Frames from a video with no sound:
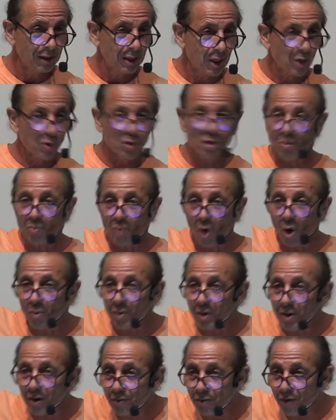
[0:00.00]
it was a
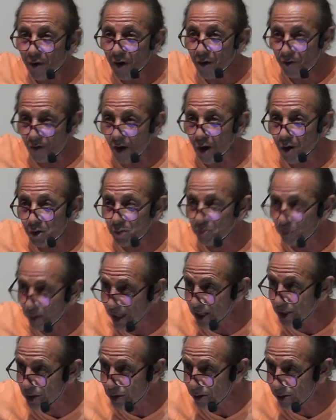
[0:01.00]
moment of false
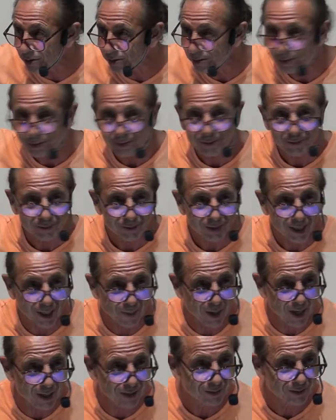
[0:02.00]
pleasure.
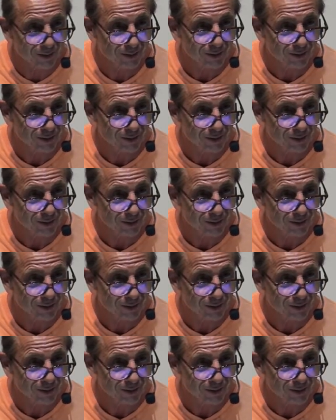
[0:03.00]
Amen.